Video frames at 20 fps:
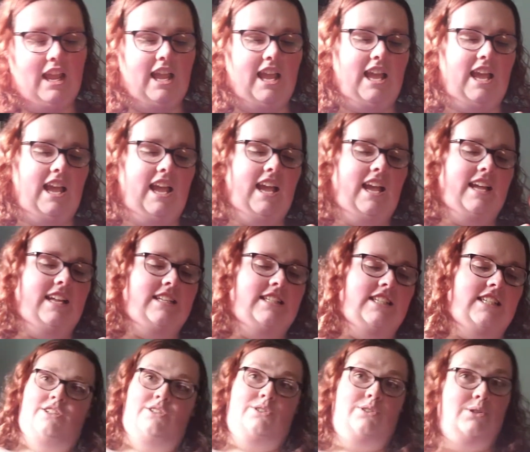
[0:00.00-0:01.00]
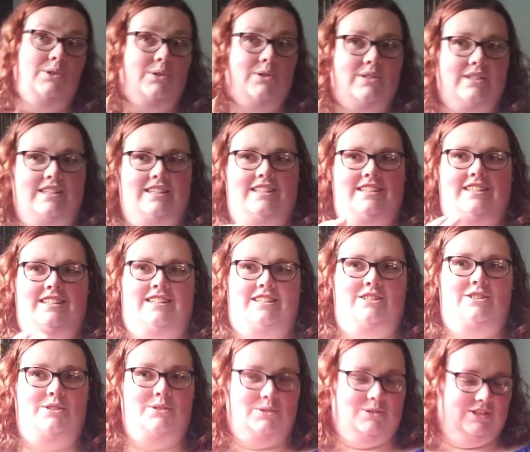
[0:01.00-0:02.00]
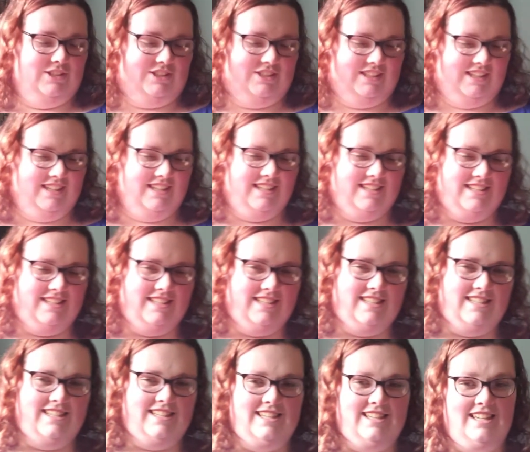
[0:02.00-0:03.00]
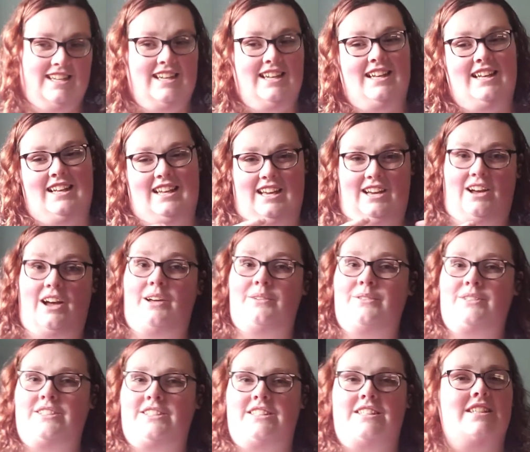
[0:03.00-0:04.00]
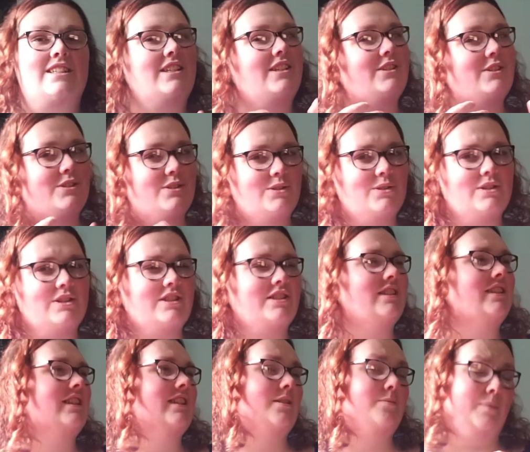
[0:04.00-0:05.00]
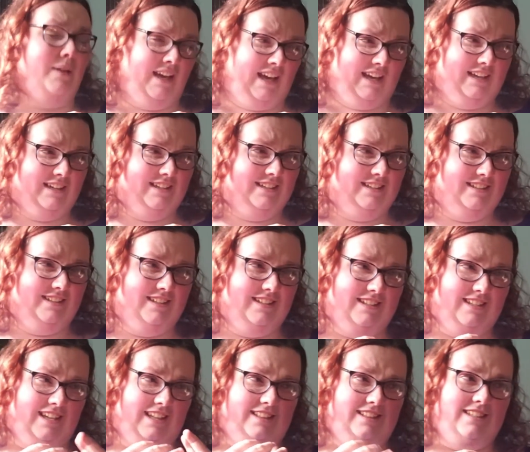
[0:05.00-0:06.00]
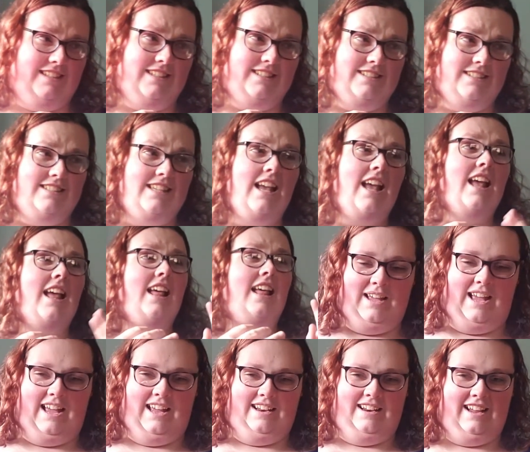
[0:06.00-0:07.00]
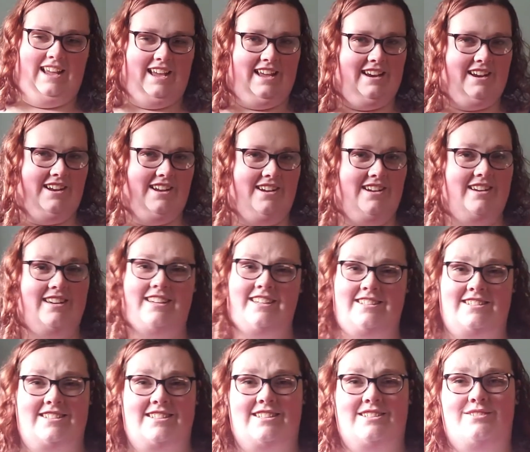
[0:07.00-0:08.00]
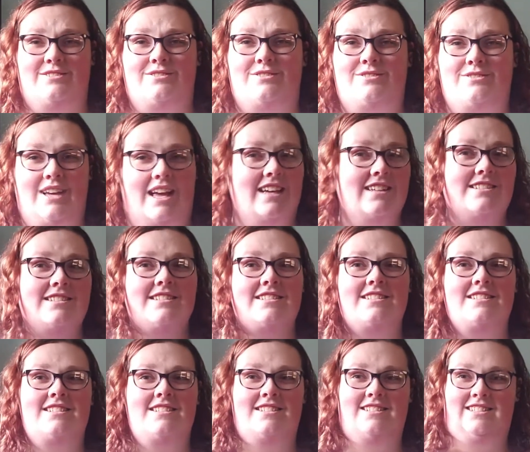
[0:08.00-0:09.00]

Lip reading: And Dorian and Sorsha. Now, obviously, Sorsha gets beheaded at this, and Aedion has confessed,